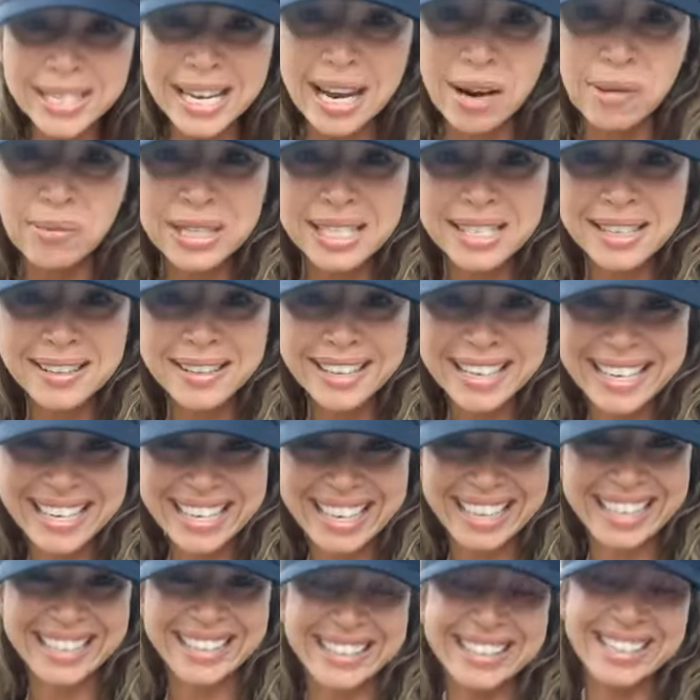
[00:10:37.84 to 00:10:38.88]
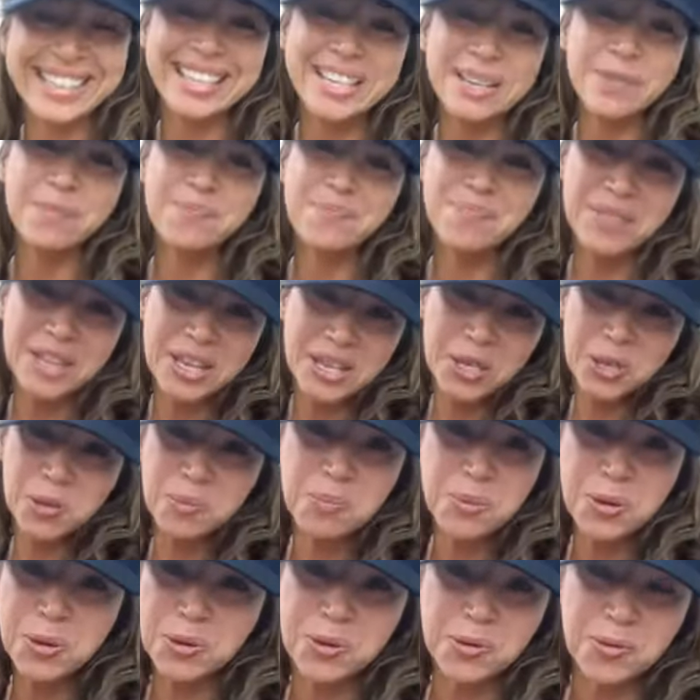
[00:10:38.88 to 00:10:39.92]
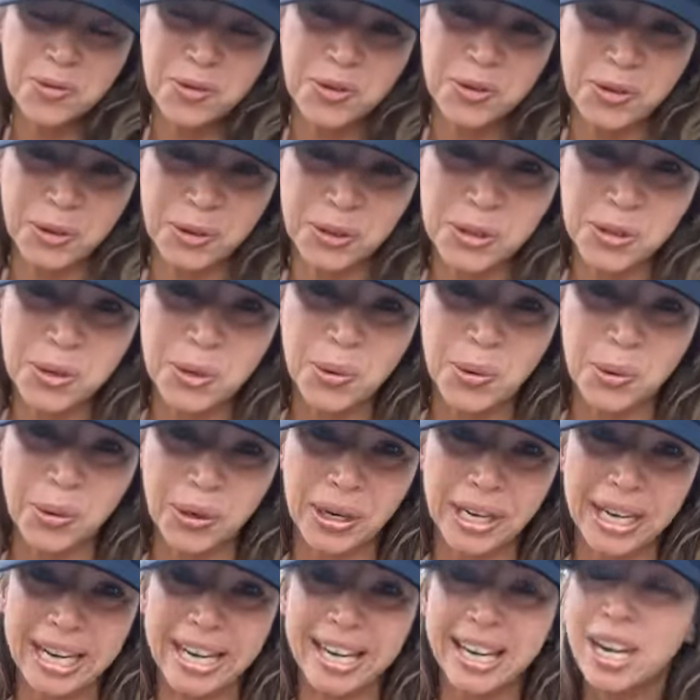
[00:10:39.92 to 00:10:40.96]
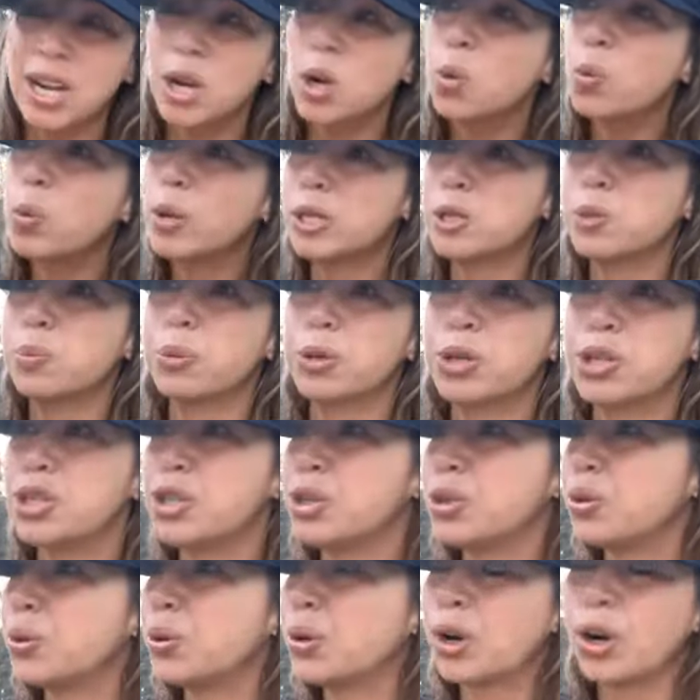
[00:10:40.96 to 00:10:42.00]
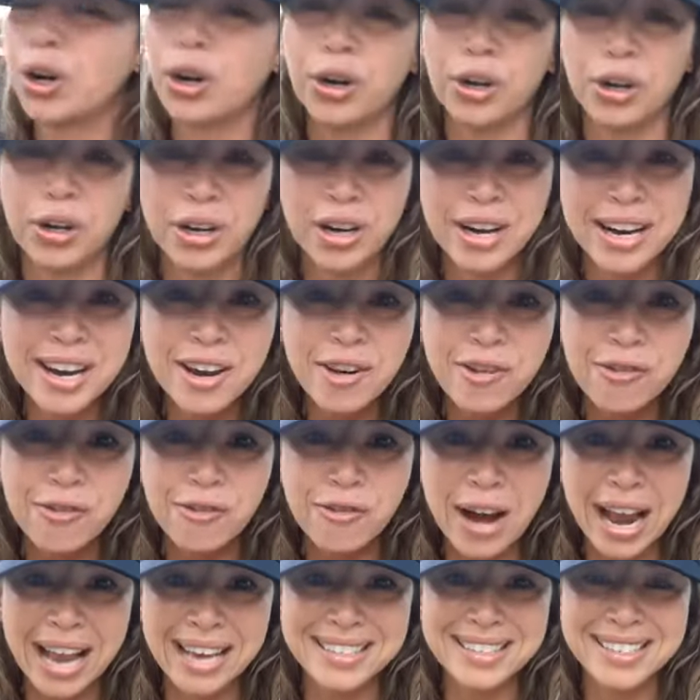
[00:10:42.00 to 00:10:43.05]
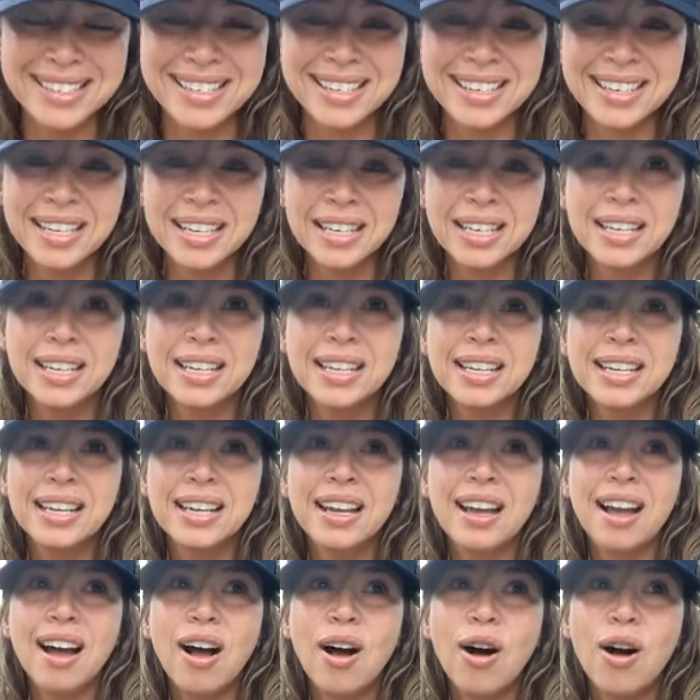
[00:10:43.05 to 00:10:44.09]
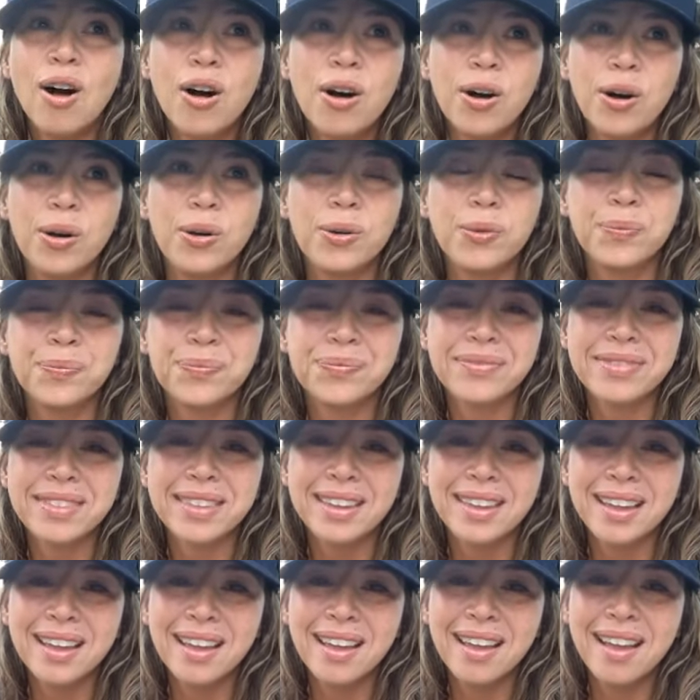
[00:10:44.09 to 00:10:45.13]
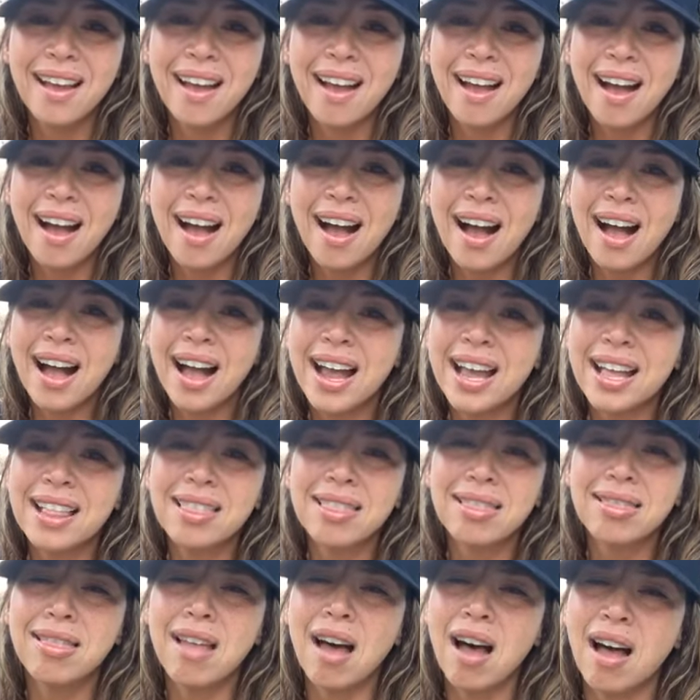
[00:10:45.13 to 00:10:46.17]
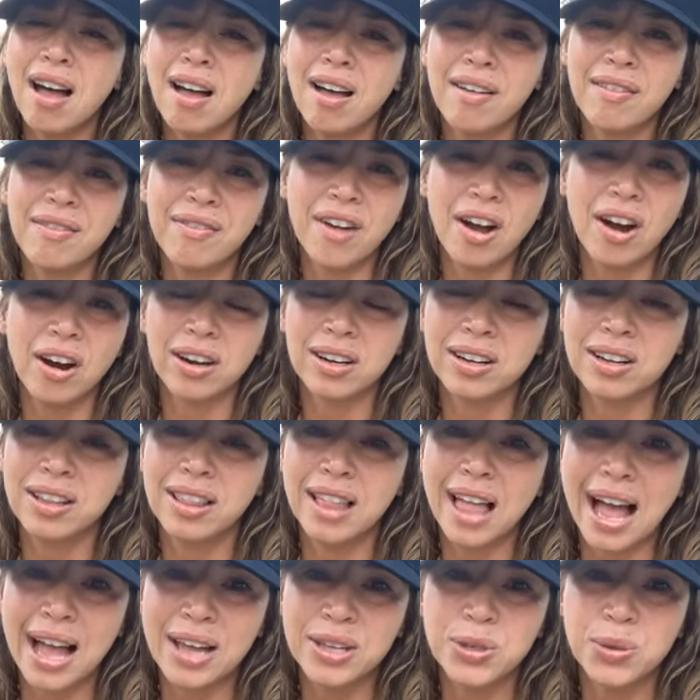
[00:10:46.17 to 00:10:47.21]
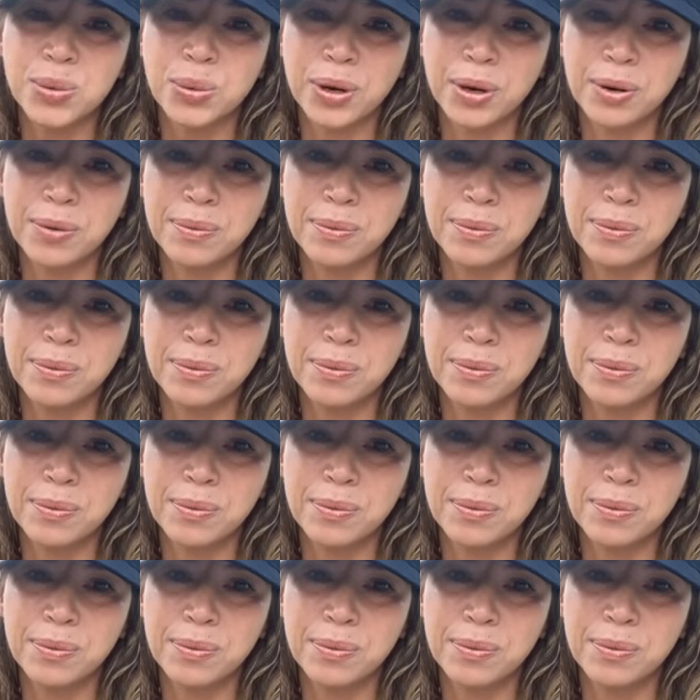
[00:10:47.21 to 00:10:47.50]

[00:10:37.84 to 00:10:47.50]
was cleaning and this beautiful girl, Tori, whispered to her friend, oh, I love our classroom.